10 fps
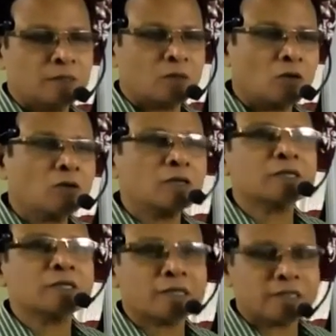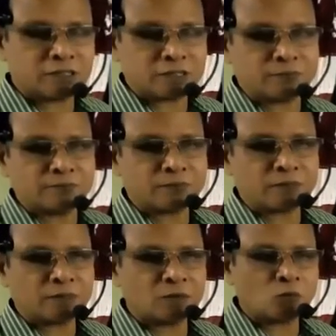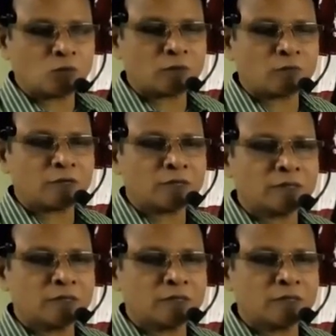Now all are related. In one way,